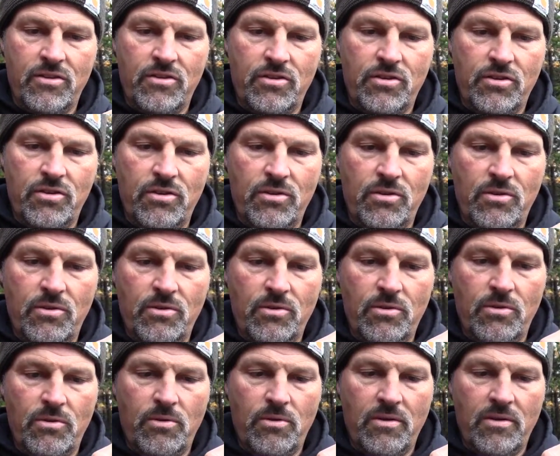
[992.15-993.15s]

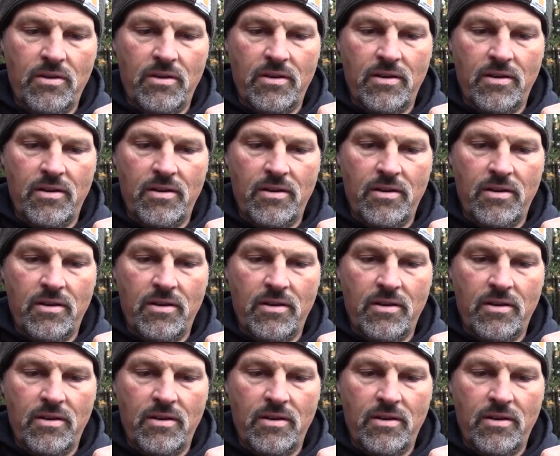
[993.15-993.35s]
2,